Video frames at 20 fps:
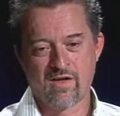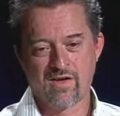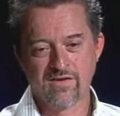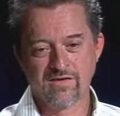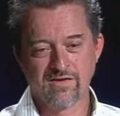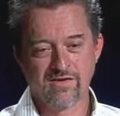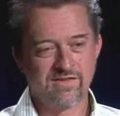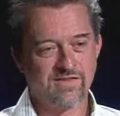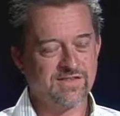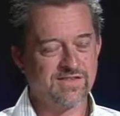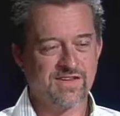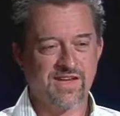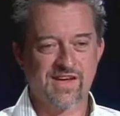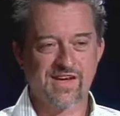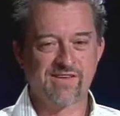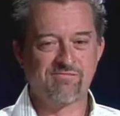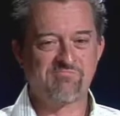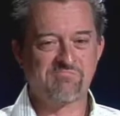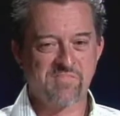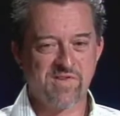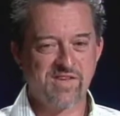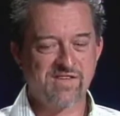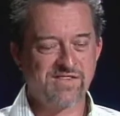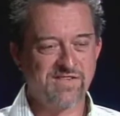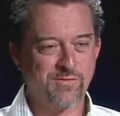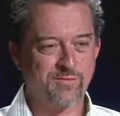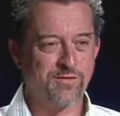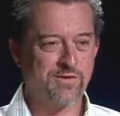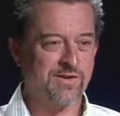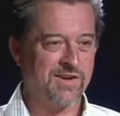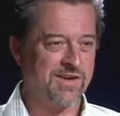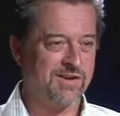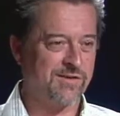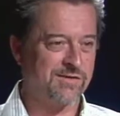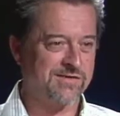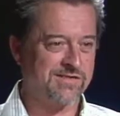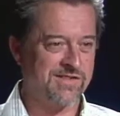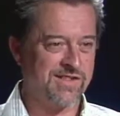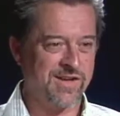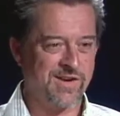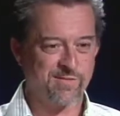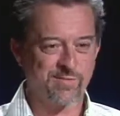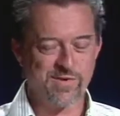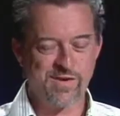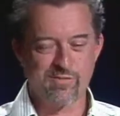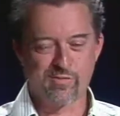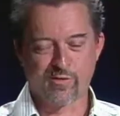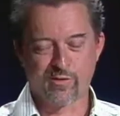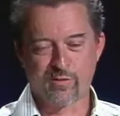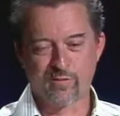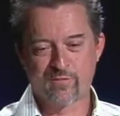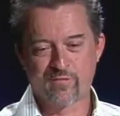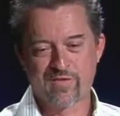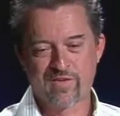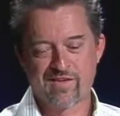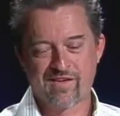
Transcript: So this guy, he's up there, and he knows a lot of people.